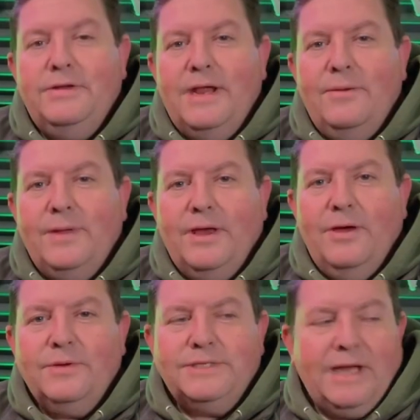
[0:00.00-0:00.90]
there we
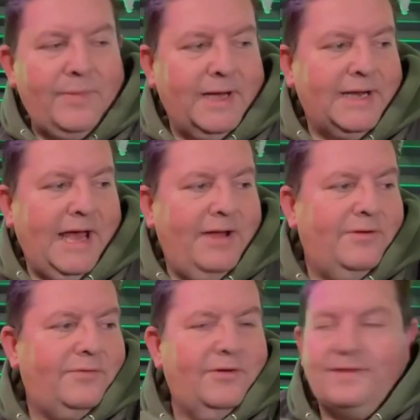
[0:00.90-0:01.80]
go, we're sat back down.
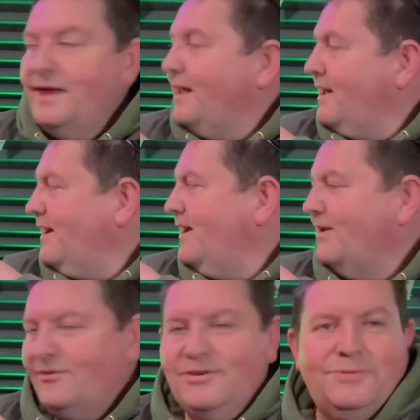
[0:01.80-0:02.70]
I've got the
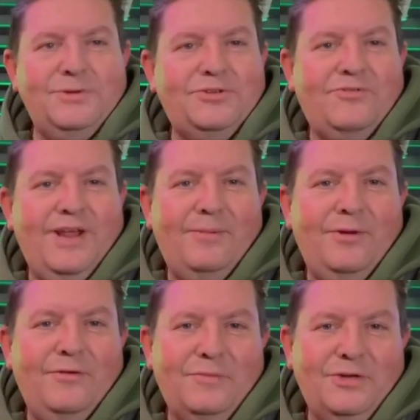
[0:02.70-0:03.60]
Christmas tree
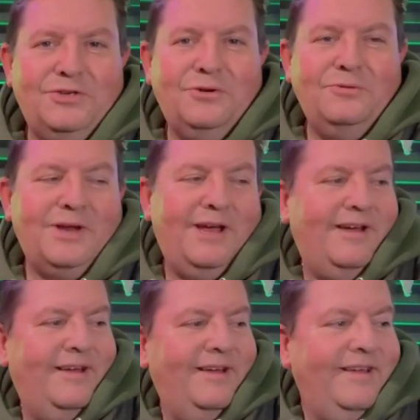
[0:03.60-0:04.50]
up over my shoulder.
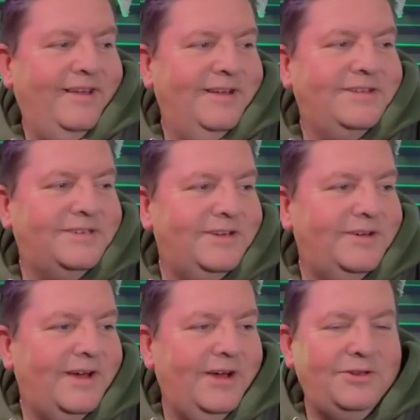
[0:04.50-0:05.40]

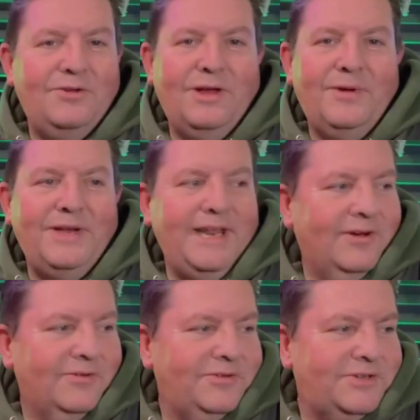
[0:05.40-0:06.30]
I do like my
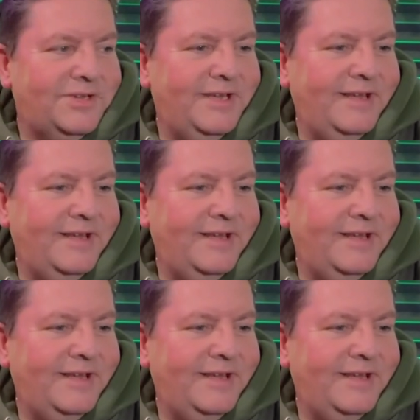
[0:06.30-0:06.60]
neons.